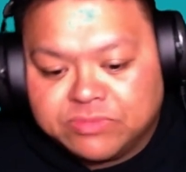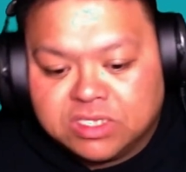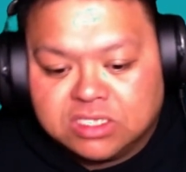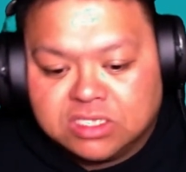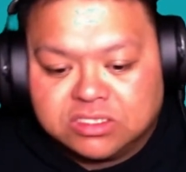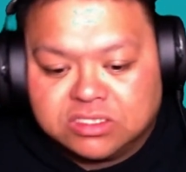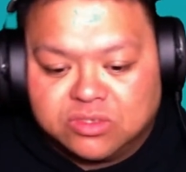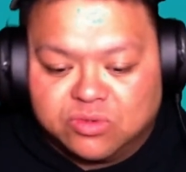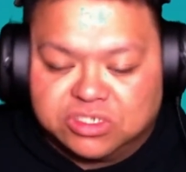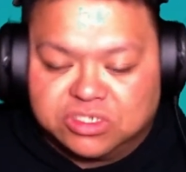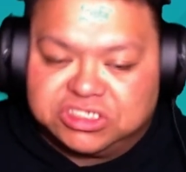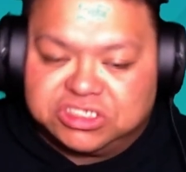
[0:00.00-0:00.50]

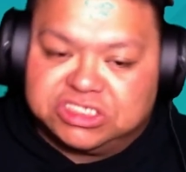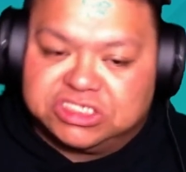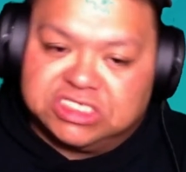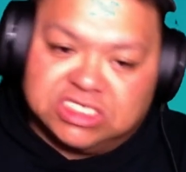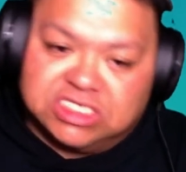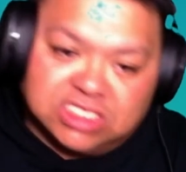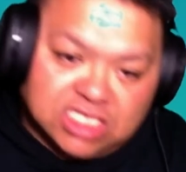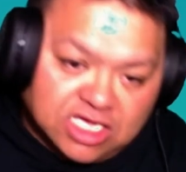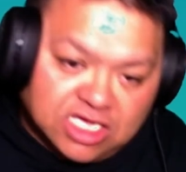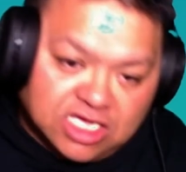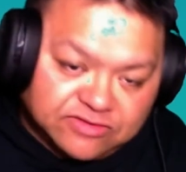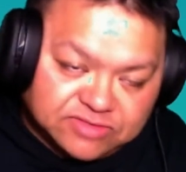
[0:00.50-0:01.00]
to where she
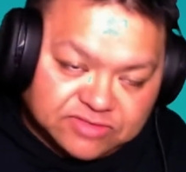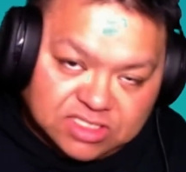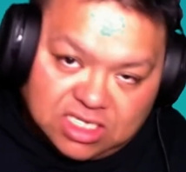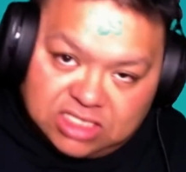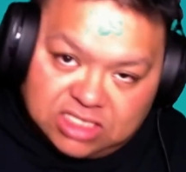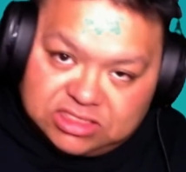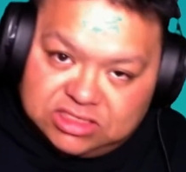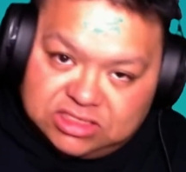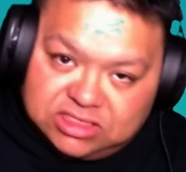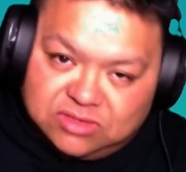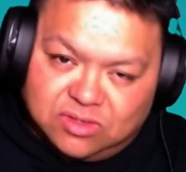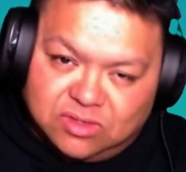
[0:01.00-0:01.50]
loves it.
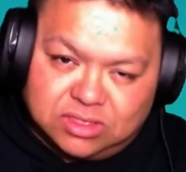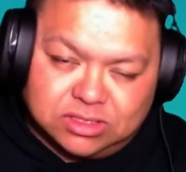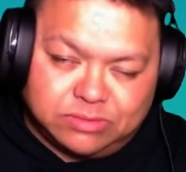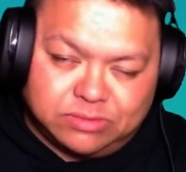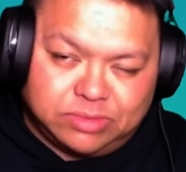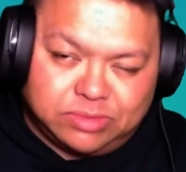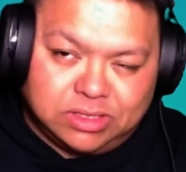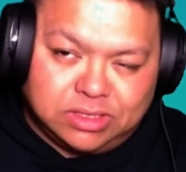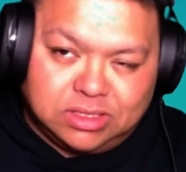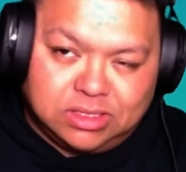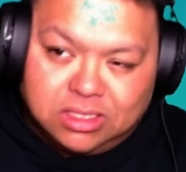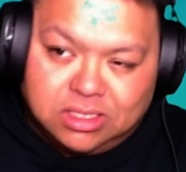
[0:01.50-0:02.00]
Like she wanted to
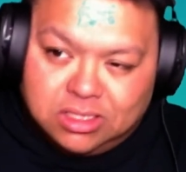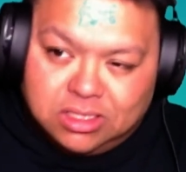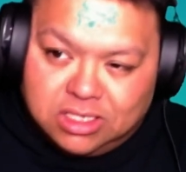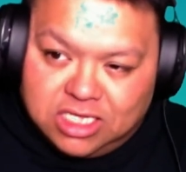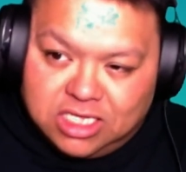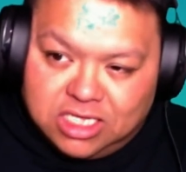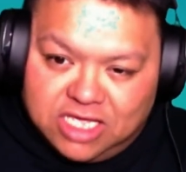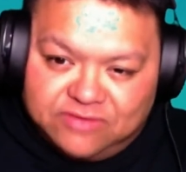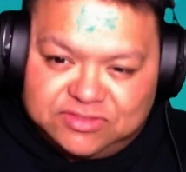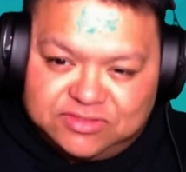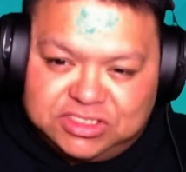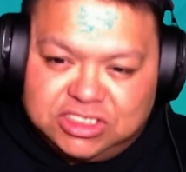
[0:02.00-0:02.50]
be,
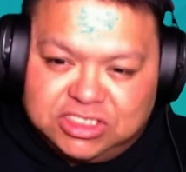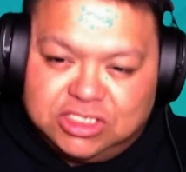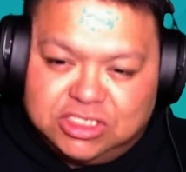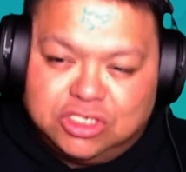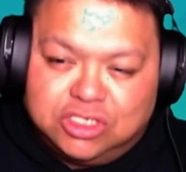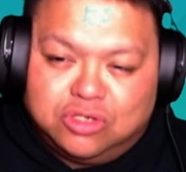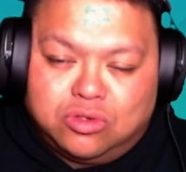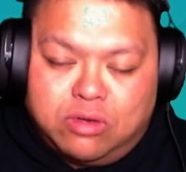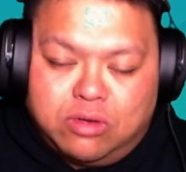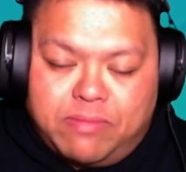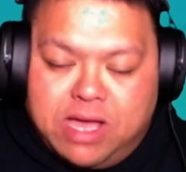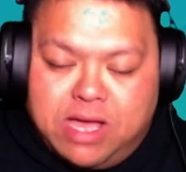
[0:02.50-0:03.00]
if she
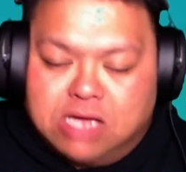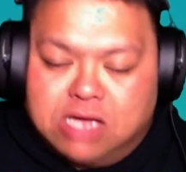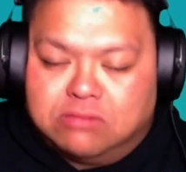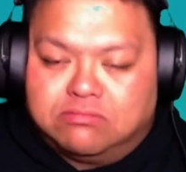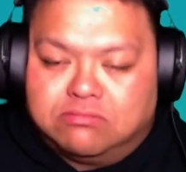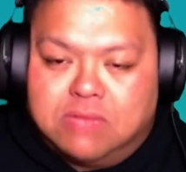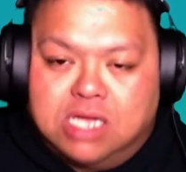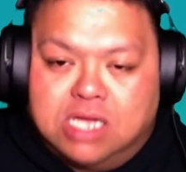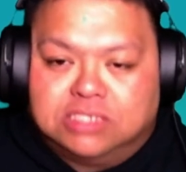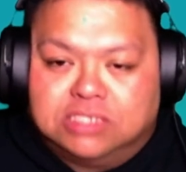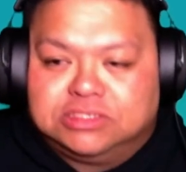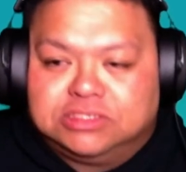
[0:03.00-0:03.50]
knew about
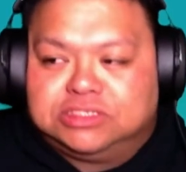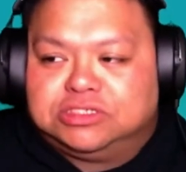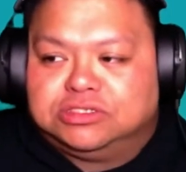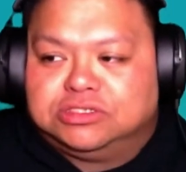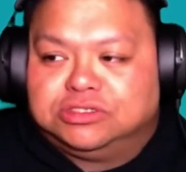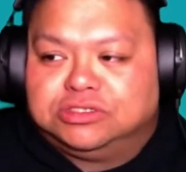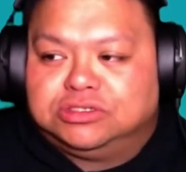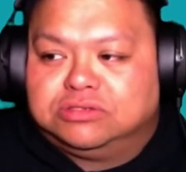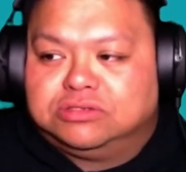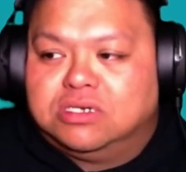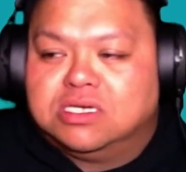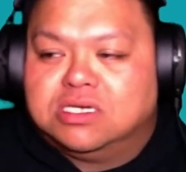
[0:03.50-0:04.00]
monster
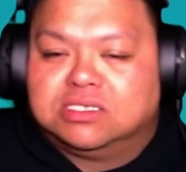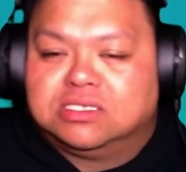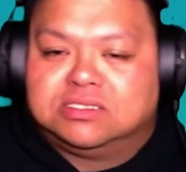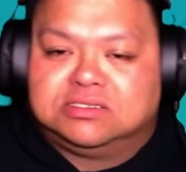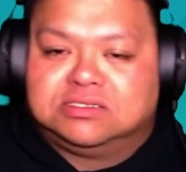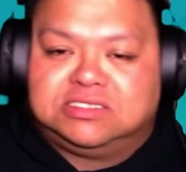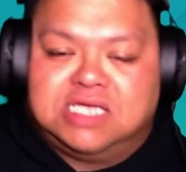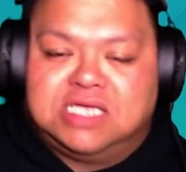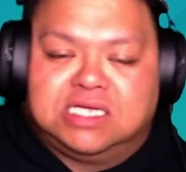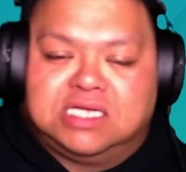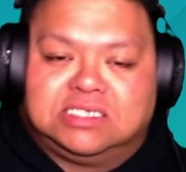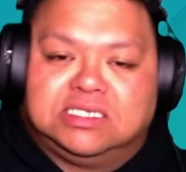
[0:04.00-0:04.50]
truck
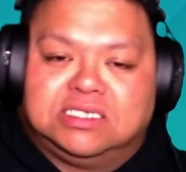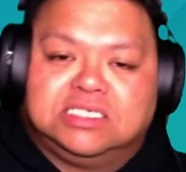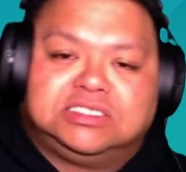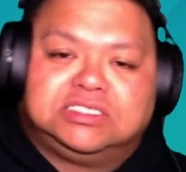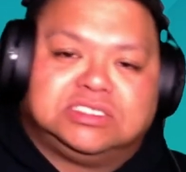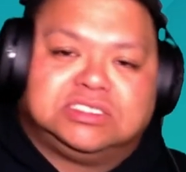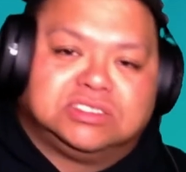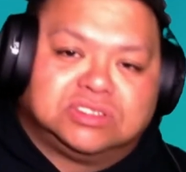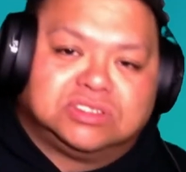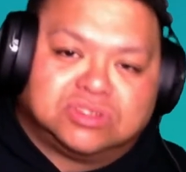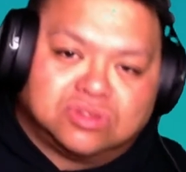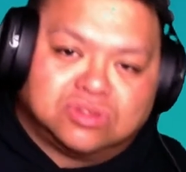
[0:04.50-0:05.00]

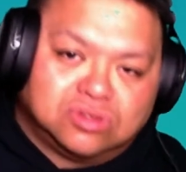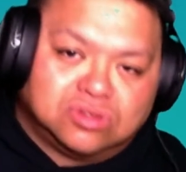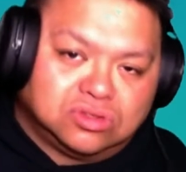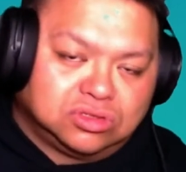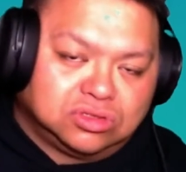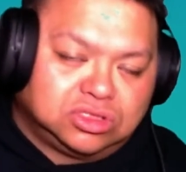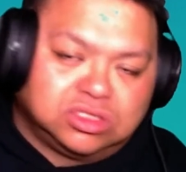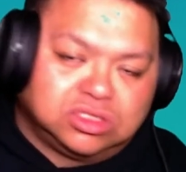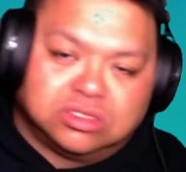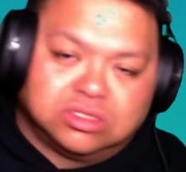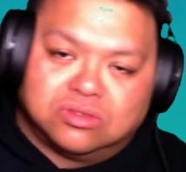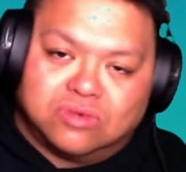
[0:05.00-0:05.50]
technician school,
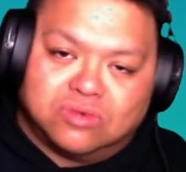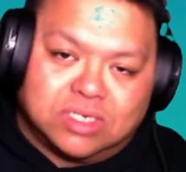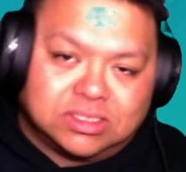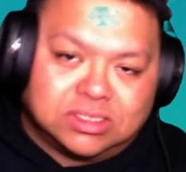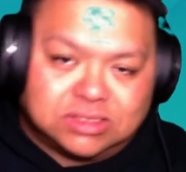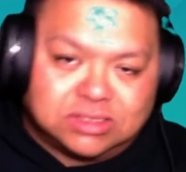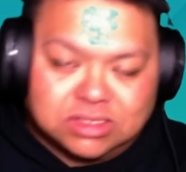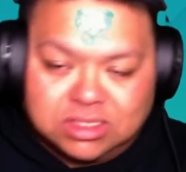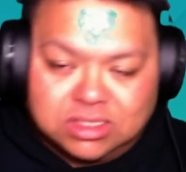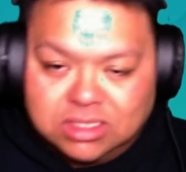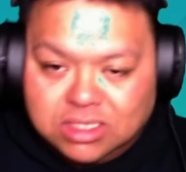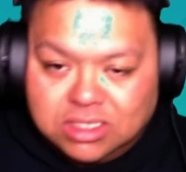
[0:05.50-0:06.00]
she would have went
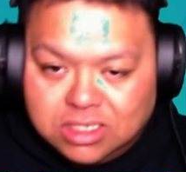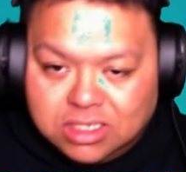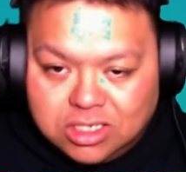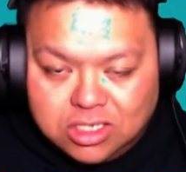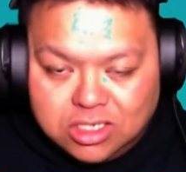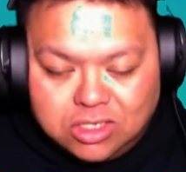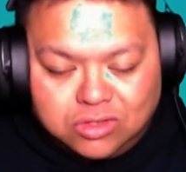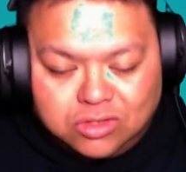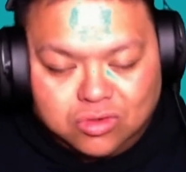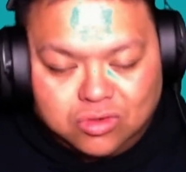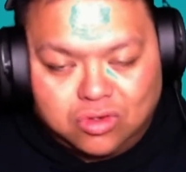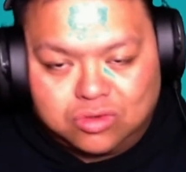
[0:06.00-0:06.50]
to
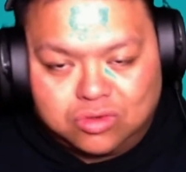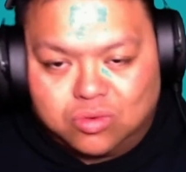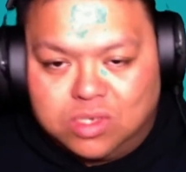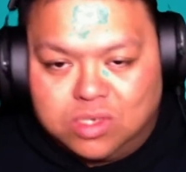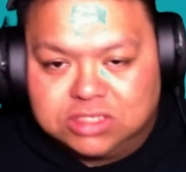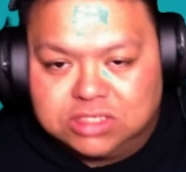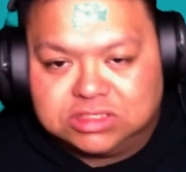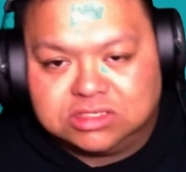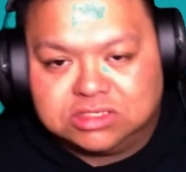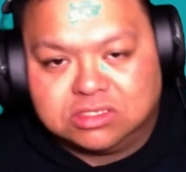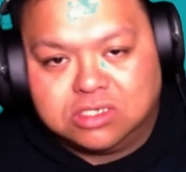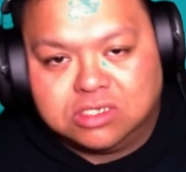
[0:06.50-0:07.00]

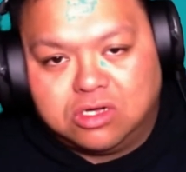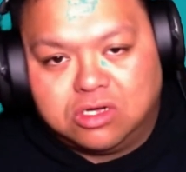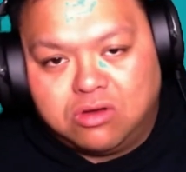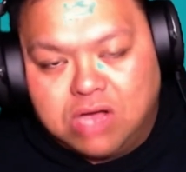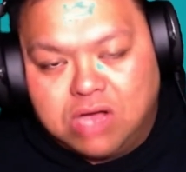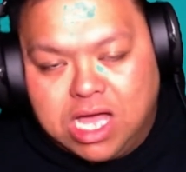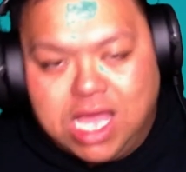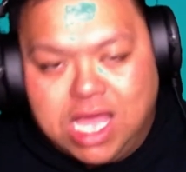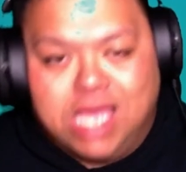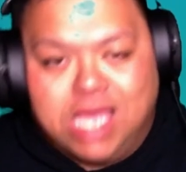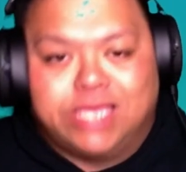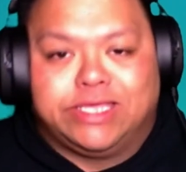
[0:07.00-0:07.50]
Northwestern
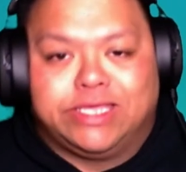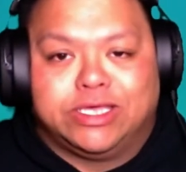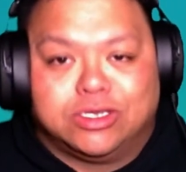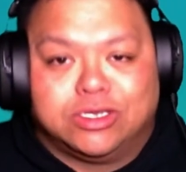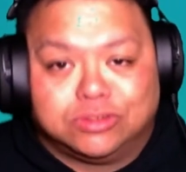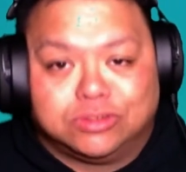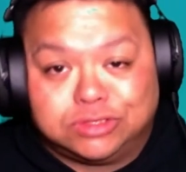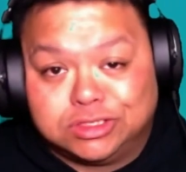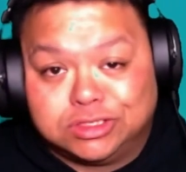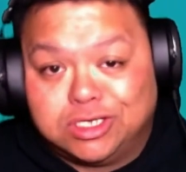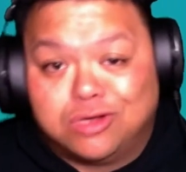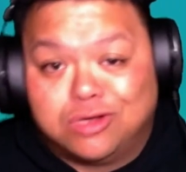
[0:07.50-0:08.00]
Ohio
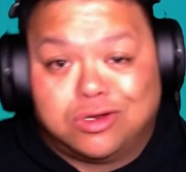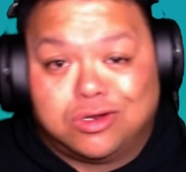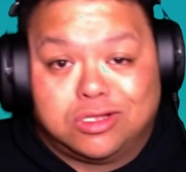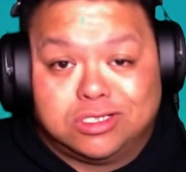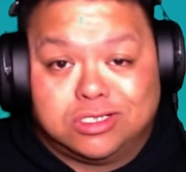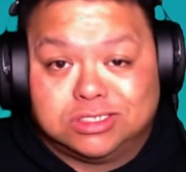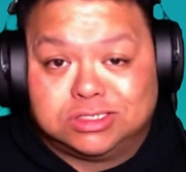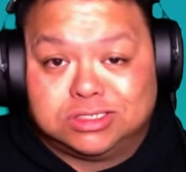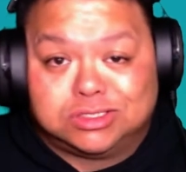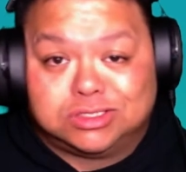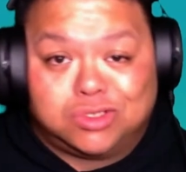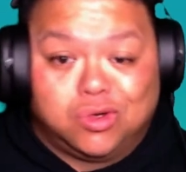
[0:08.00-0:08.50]
to go to
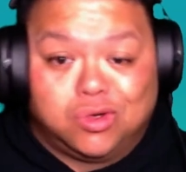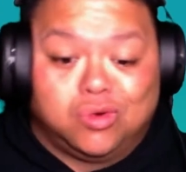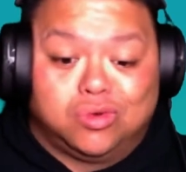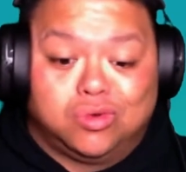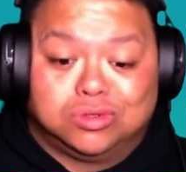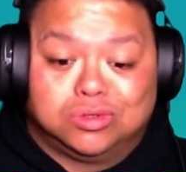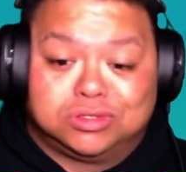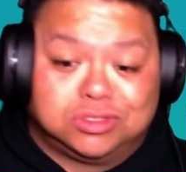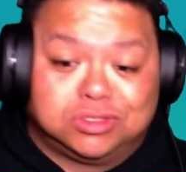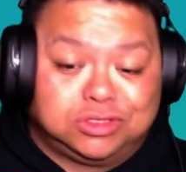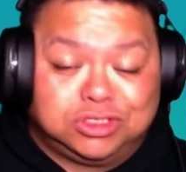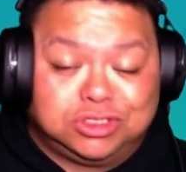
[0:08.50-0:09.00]
this
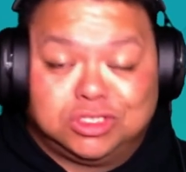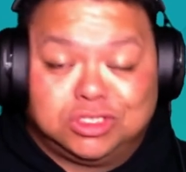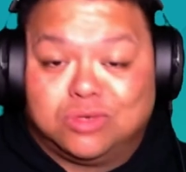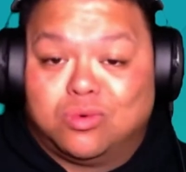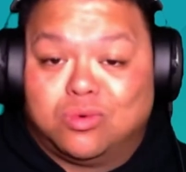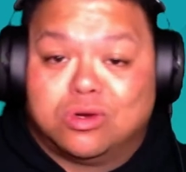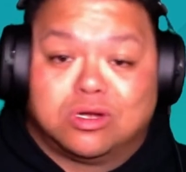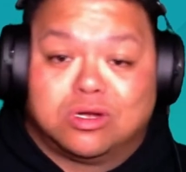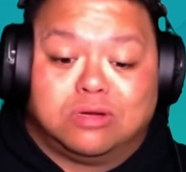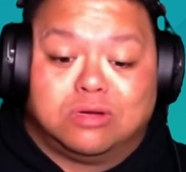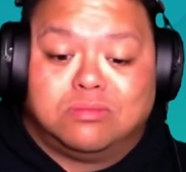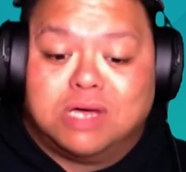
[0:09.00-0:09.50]
school so she could
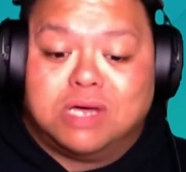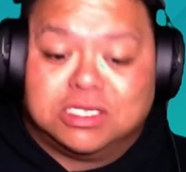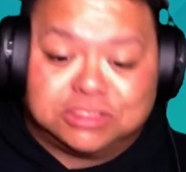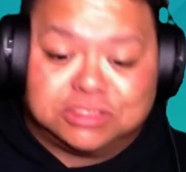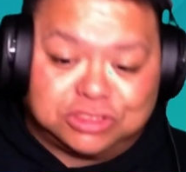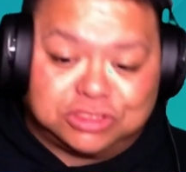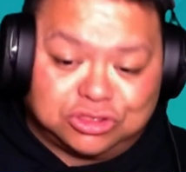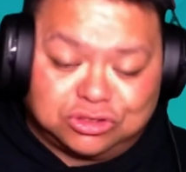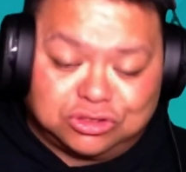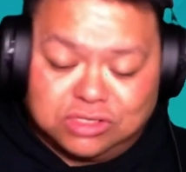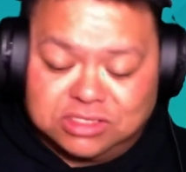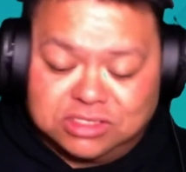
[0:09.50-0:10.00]
work on
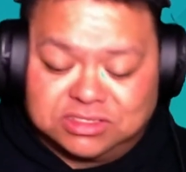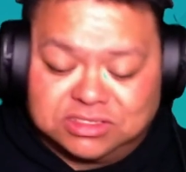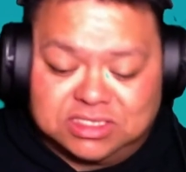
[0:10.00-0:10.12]
monster trucks.